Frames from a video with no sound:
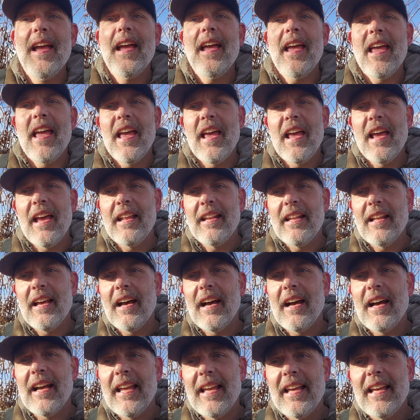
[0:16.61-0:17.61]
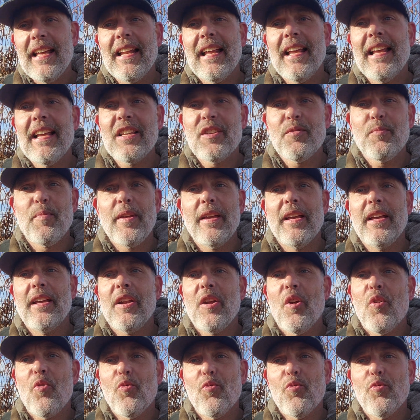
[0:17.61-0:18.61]
and it has been
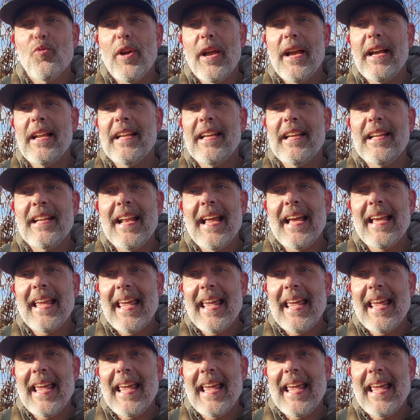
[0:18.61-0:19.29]
raining